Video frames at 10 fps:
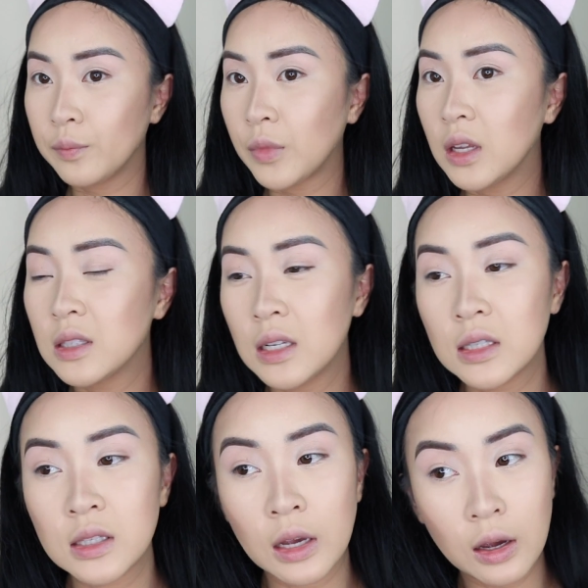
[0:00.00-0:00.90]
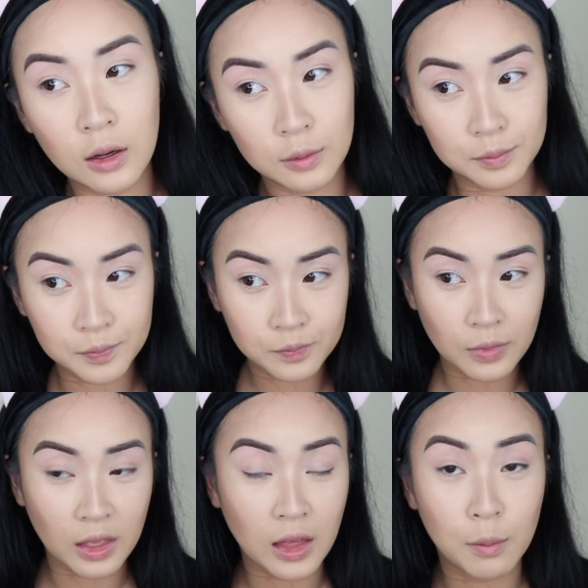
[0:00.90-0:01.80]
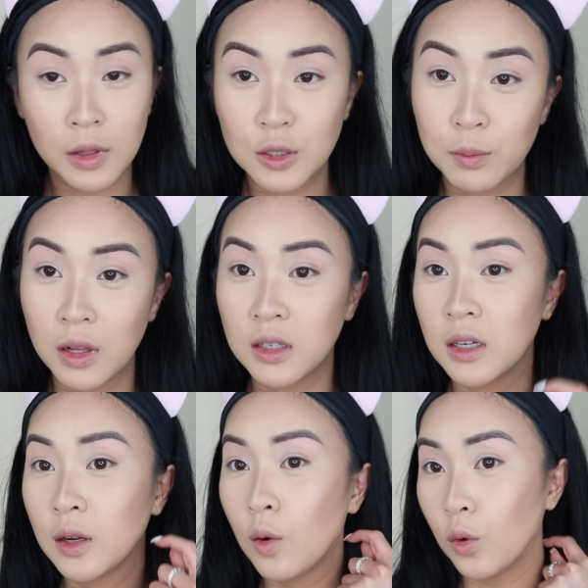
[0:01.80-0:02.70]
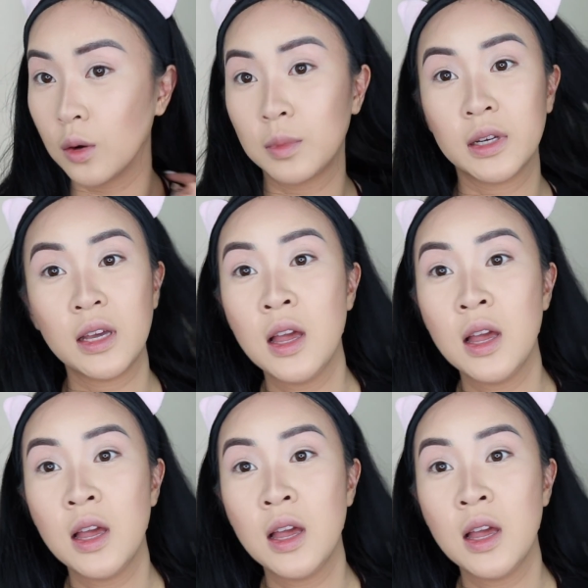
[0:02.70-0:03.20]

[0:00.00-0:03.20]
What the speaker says: And since that blush blended it horribly,